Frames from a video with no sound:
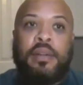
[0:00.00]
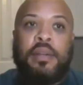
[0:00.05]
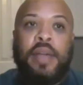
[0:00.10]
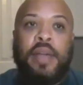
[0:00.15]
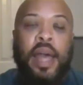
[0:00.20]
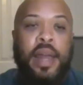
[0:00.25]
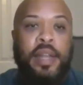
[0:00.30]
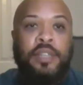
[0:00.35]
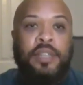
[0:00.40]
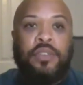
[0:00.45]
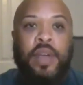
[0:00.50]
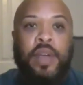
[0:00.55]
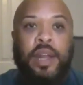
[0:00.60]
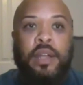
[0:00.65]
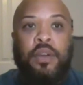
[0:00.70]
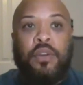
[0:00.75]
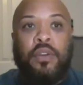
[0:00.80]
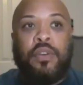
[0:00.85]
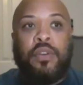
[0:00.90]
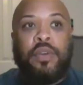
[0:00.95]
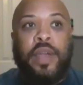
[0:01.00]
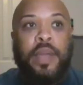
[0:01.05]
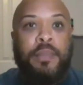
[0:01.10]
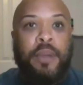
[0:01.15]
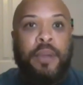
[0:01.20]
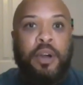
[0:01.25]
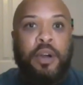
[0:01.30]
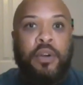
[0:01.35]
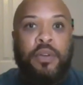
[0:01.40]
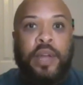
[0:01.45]
I didn't try to go create my
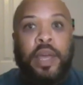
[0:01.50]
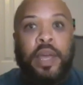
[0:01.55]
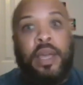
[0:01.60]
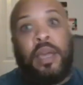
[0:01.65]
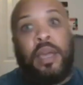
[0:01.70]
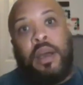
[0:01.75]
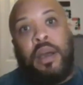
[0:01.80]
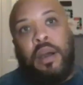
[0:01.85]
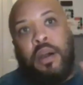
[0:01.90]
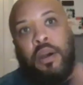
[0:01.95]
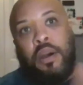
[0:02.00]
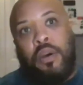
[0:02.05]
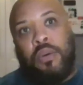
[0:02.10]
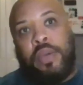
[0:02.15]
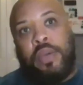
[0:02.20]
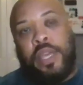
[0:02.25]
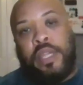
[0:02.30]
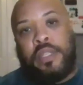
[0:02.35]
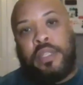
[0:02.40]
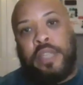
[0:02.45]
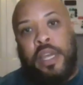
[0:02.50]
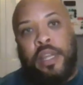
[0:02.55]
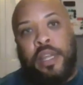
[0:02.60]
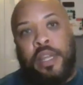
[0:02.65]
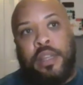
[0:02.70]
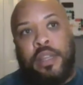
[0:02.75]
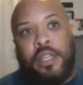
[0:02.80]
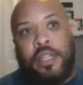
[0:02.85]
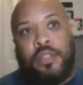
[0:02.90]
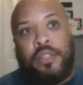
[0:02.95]
own like, oh, he said
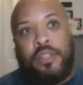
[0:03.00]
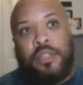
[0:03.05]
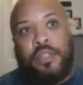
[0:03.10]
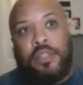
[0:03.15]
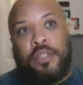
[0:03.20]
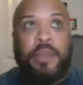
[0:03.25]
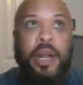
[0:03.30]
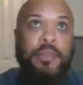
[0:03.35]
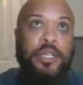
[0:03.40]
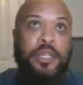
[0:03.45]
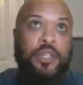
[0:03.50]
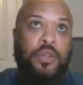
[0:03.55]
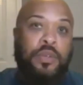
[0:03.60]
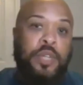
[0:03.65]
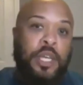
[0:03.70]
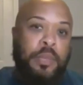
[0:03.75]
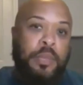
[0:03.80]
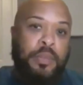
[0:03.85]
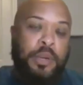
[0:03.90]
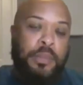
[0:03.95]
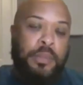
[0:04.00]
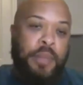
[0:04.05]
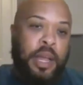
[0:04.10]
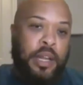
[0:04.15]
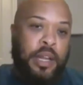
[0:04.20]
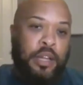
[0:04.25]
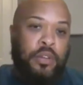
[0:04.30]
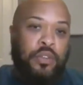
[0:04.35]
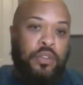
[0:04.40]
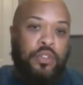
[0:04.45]
this way, but I'm gonna do put my
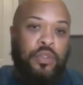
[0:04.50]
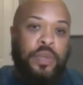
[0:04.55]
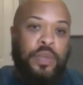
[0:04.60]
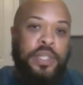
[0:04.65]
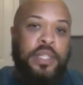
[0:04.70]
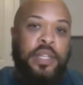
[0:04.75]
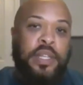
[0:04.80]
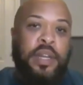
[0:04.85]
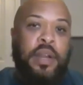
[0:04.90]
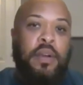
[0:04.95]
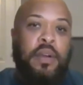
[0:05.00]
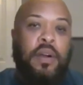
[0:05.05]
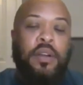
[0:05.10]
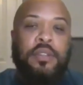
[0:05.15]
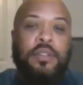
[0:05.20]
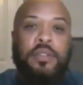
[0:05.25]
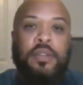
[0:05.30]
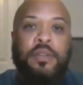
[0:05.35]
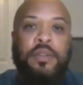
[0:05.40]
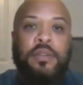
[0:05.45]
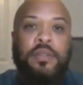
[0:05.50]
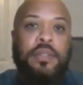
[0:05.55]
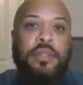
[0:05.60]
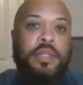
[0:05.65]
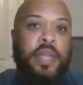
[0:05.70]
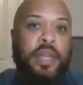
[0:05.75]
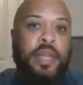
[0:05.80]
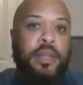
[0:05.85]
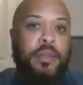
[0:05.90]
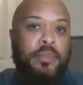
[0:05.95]
little twist in there also.
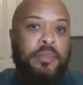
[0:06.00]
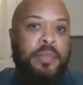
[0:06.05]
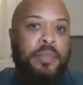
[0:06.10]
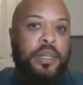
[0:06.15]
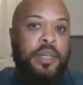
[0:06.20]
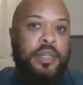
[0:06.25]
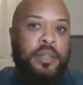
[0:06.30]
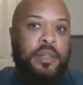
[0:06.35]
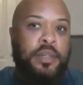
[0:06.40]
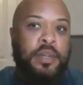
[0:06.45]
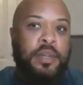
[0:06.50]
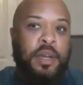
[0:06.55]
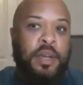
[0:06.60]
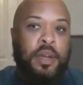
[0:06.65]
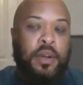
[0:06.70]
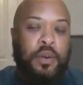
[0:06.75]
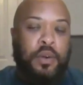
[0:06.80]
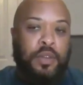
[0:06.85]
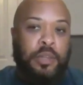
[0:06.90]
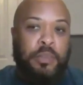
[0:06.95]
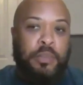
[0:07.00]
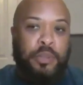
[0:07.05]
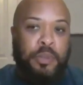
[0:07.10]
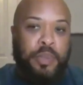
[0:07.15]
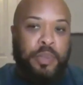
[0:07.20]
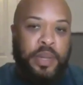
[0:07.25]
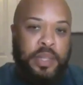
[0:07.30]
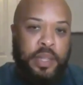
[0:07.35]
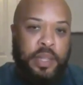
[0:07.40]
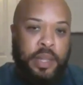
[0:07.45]
Right. In the book or the
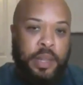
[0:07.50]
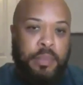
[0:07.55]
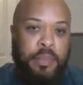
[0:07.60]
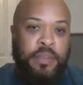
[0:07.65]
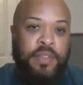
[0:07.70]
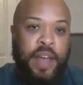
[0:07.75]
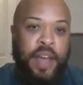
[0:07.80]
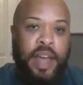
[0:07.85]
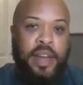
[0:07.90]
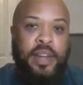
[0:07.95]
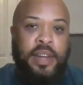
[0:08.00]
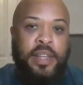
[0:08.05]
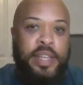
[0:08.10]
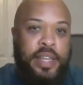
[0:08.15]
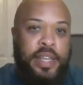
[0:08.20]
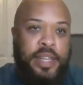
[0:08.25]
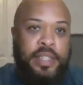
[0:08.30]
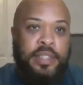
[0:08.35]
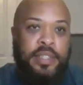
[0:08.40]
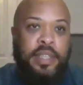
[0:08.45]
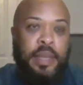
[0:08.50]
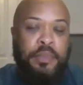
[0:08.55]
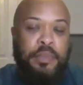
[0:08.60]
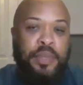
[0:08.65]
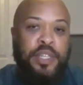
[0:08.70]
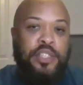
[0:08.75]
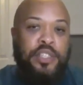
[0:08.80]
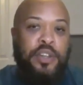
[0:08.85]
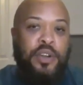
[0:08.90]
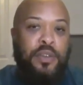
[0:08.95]
blueprint that they provided, it didn't say
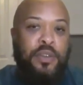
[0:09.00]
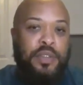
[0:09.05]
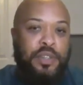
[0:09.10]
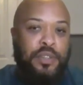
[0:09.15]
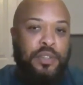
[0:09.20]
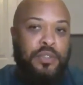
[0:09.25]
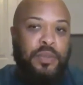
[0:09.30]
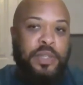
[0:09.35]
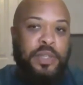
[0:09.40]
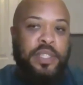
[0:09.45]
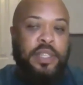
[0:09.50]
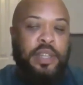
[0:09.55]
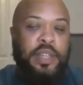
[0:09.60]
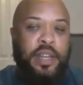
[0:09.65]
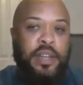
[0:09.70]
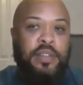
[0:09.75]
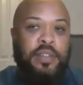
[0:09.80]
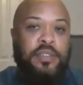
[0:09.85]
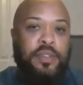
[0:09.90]
put your own little twist in there.